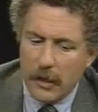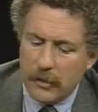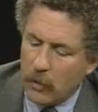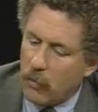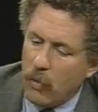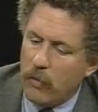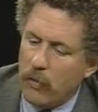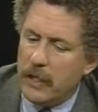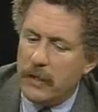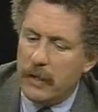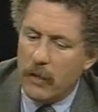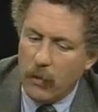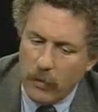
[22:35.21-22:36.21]
So
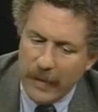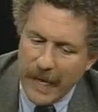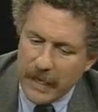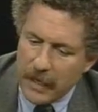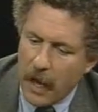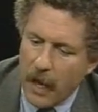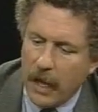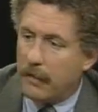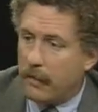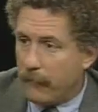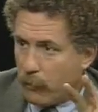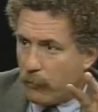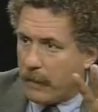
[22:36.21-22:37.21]
all that
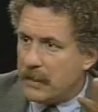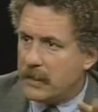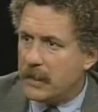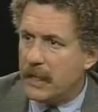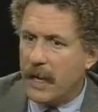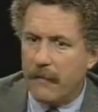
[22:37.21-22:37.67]
non-forensic